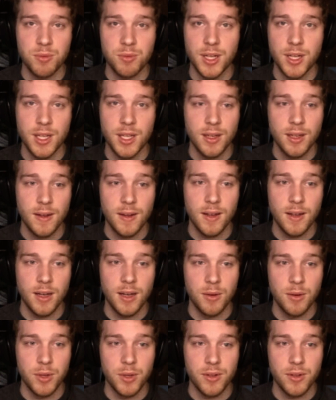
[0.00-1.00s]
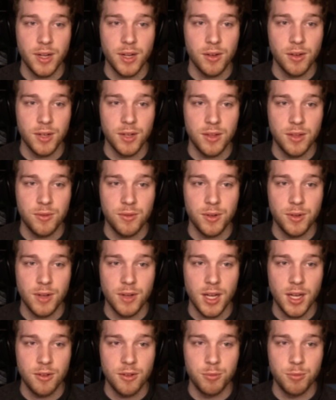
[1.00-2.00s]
way, whether I go to E3 or not.